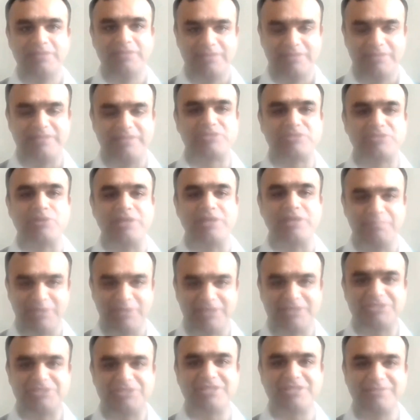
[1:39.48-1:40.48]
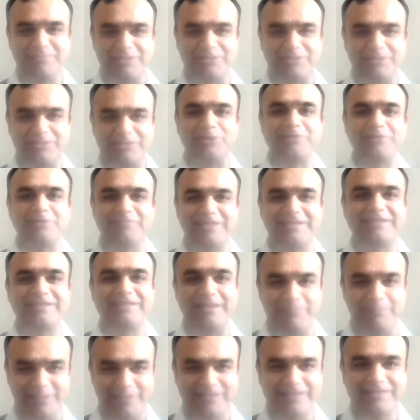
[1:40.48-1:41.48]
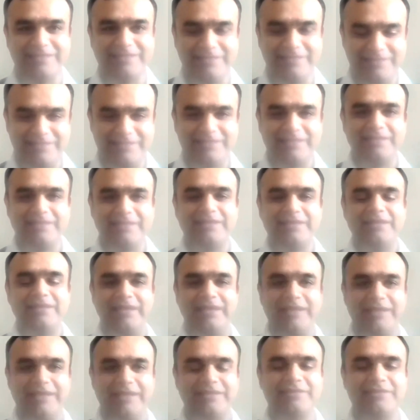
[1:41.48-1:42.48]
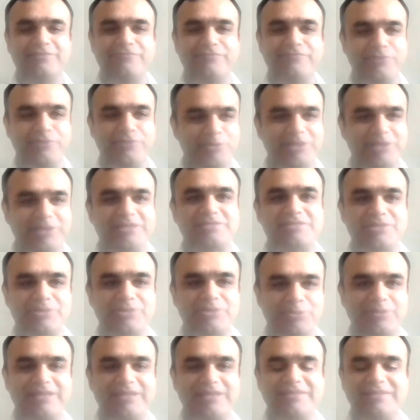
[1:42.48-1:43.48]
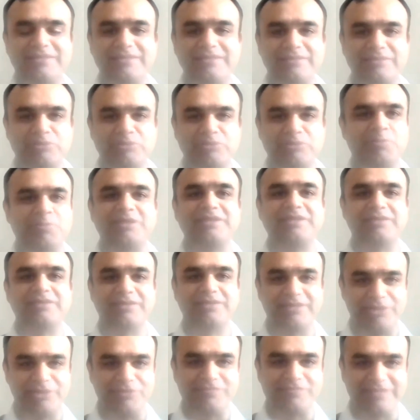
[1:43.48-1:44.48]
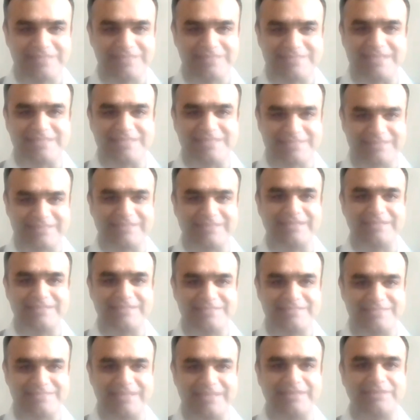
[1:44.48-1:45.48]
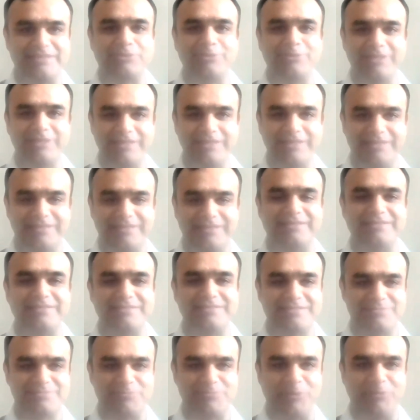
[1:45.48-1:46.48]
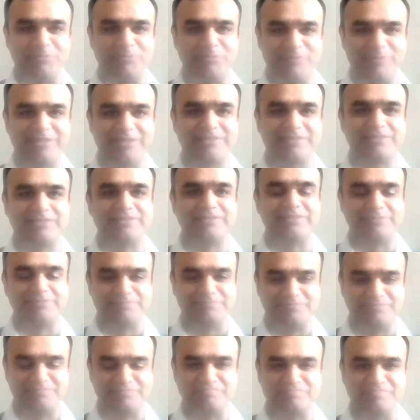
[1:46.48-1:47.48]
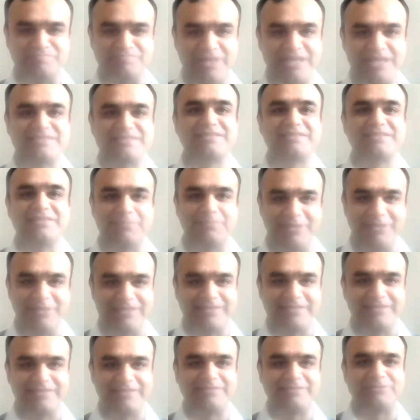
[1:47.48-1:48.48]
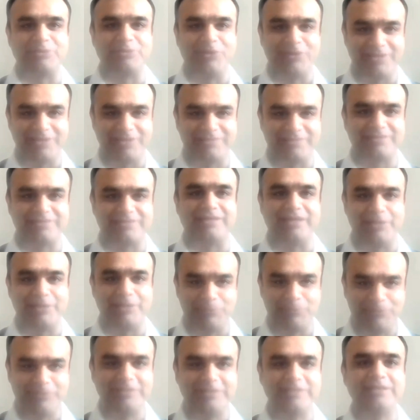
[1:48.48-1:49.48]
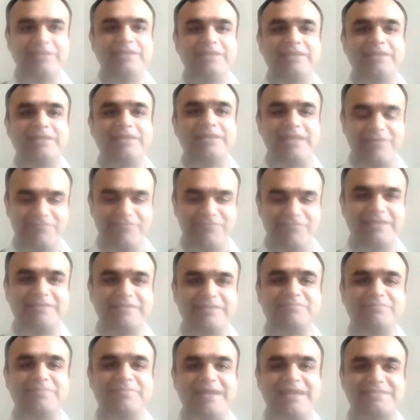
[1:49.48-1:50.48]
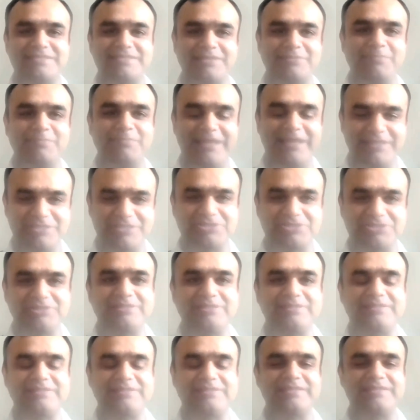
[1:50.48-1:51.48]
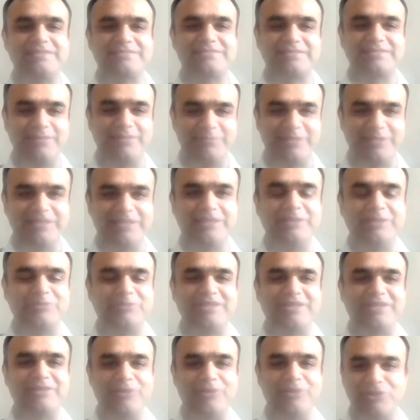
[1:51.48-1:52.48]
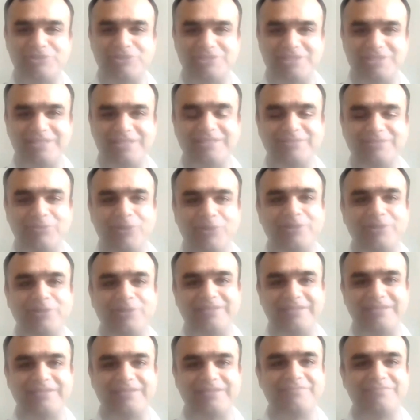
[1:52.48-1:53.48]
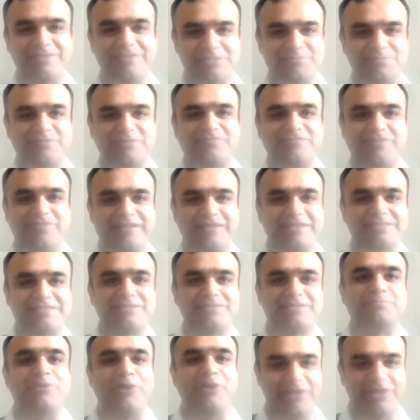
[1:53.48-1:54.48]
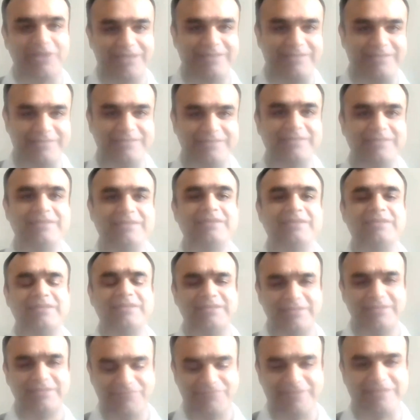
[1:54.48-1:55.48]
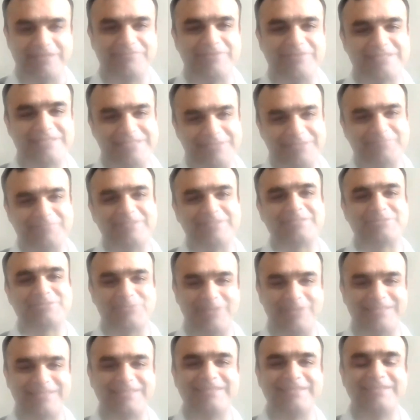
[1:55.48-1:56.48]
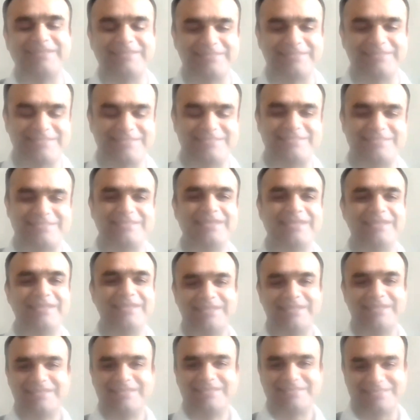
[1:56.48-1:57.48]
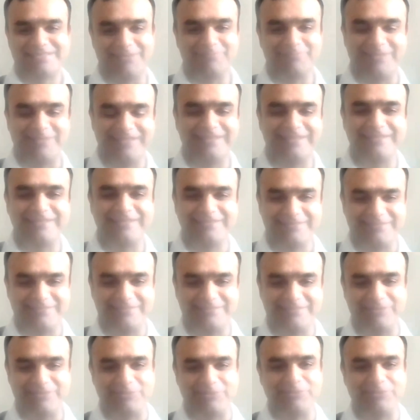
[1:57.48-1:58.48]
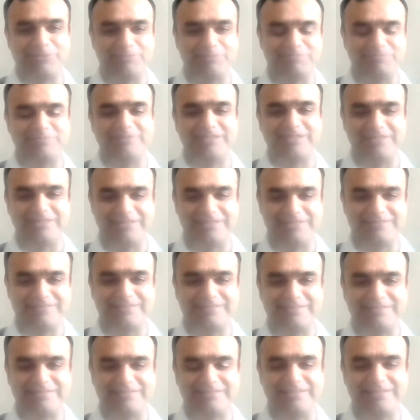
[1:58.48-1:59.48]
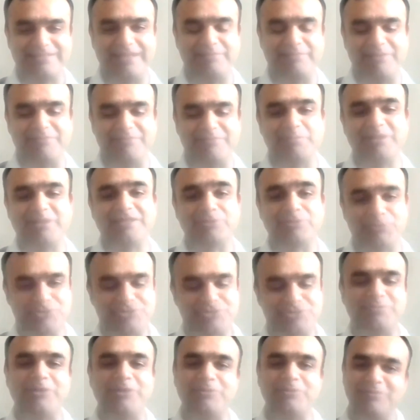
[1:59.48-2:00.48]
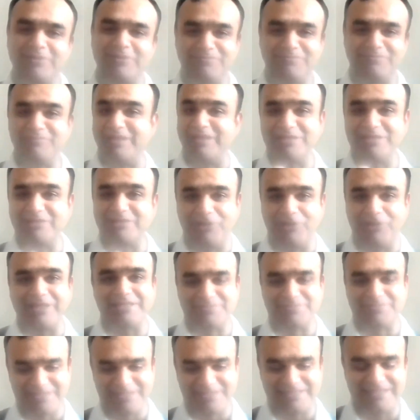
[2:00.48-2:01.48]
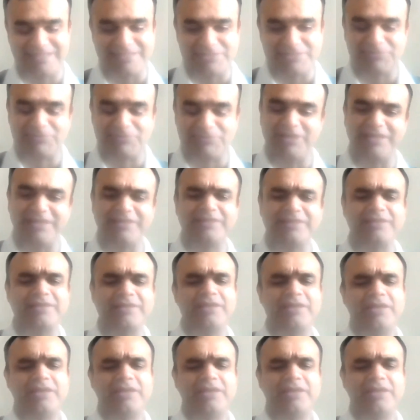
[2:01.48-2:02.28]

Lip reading: It's emerging, but growing very rapidly. And a few years ago, I think nobody had heard of this asset class. And today it is probably the buzz in the market, talk in the town. Every asset manager is coming out and launching alternate investment fund as a product in different segments. So I think it's something, that everybody knows about, but maybe not as basic as you think.